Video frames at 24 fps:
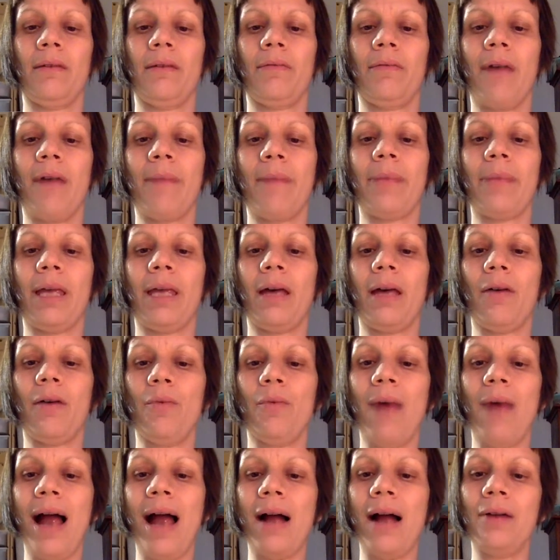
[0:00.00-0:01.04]
wrap it
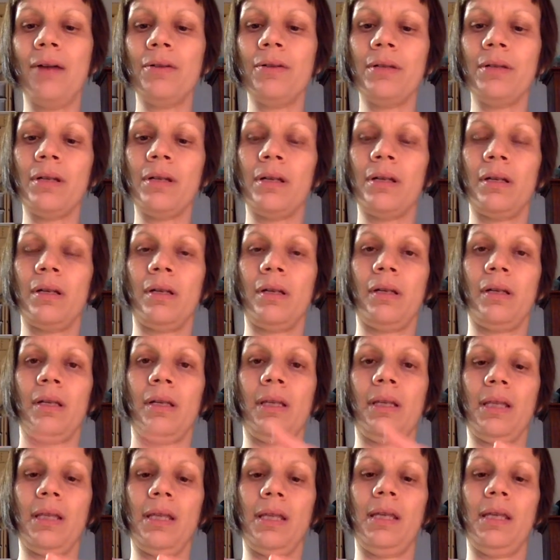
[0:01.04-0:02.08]
around
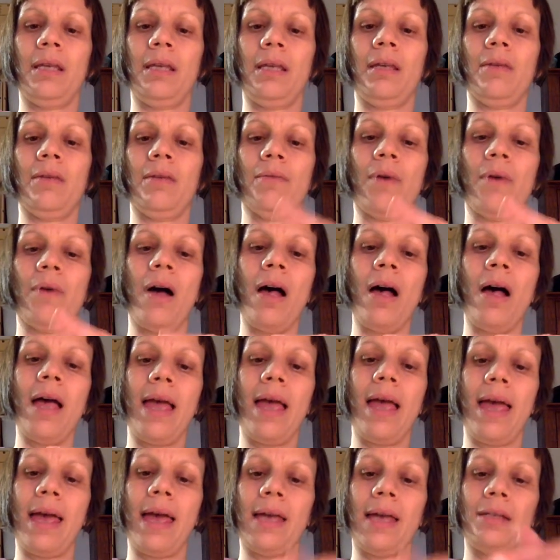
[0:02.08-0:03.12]
the raw
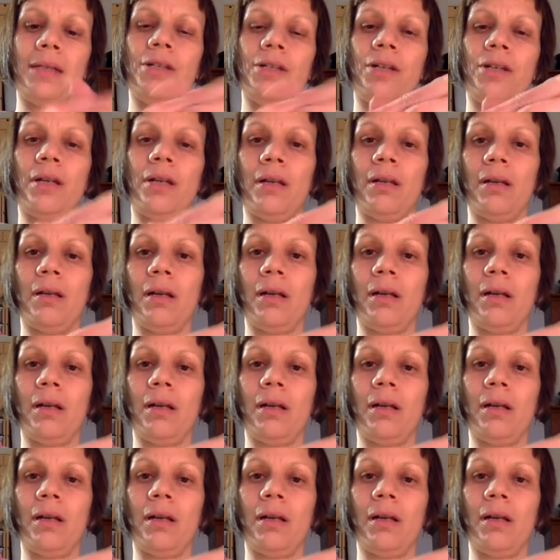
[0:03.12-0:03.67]
edge